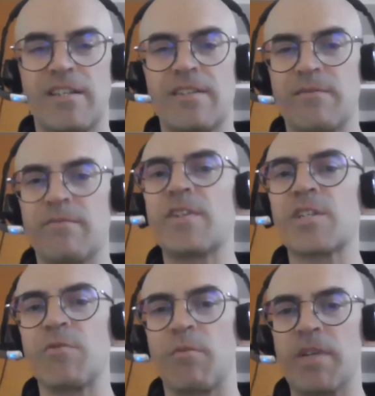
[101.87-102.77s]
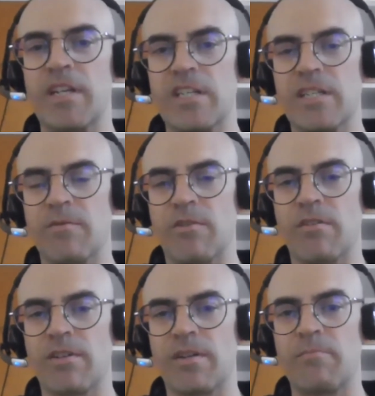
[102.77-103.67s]
visual medium
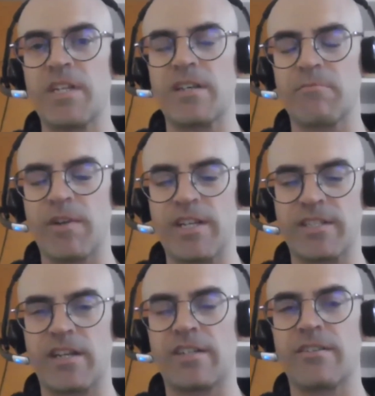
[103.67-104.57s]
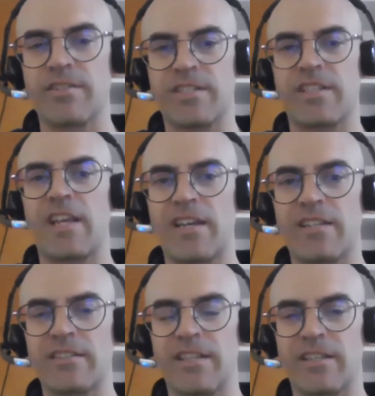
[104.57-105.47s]
or an immediate way to
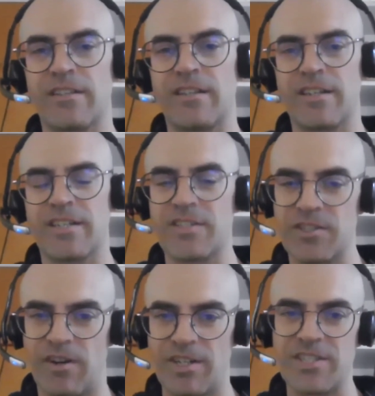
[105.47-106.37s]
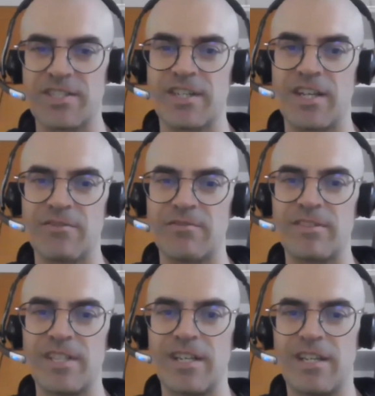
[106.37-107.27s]
understand like a construction schedule.
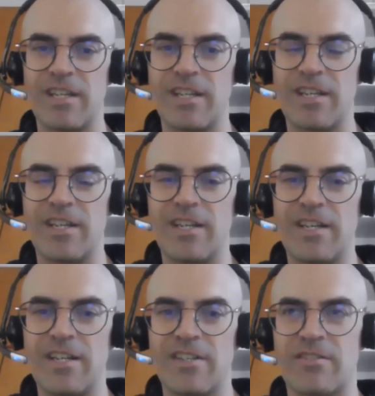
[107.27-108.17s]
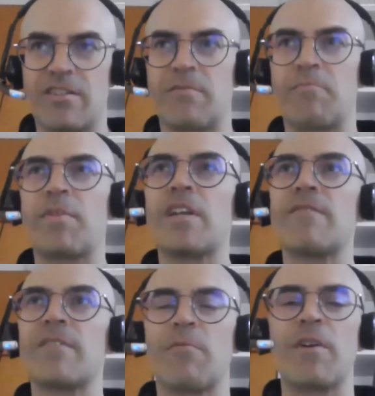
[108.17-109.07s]
And so it's a
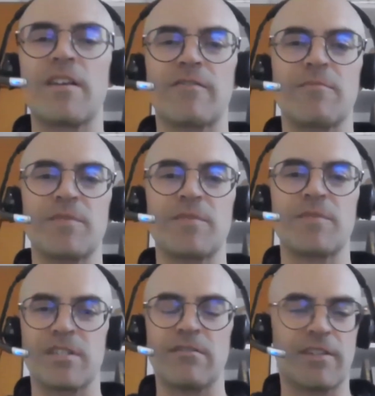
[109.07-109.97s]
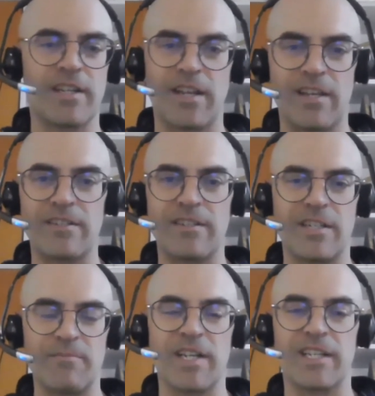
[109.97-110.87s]
pivot away from just looking at
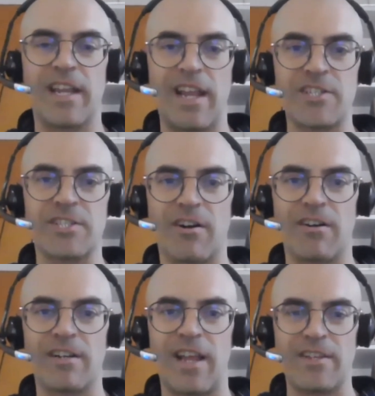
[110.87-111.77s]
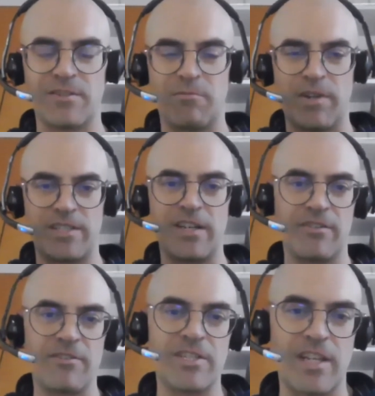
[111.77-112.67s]
a Gantt chart as a way to
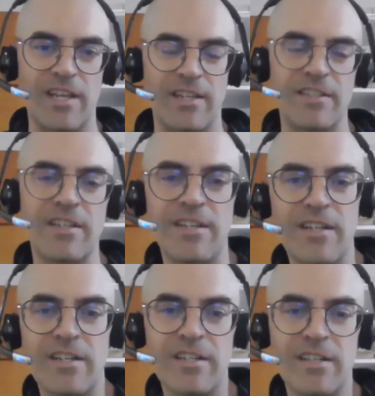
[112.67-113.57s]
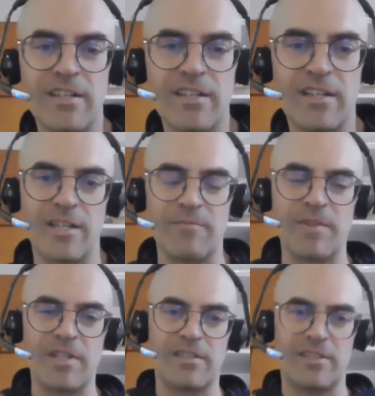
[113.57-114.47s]
understand um,
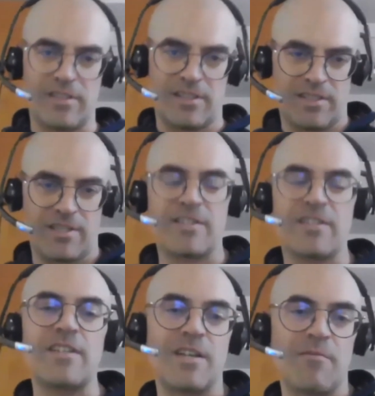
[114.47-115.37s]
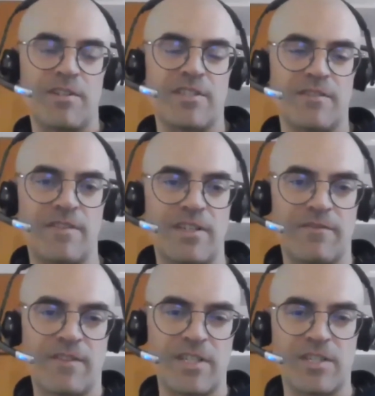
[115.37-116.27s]
a sequence of
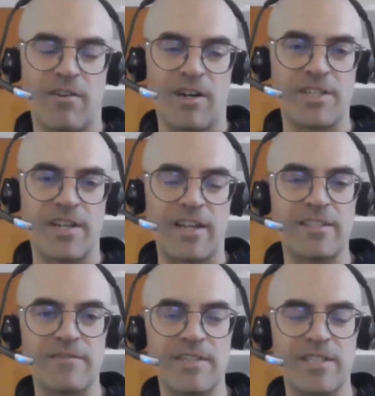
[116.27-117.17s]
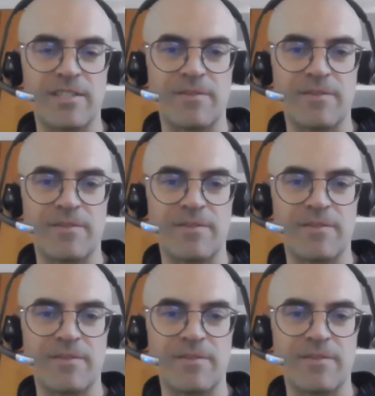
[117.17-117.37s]
construction activities.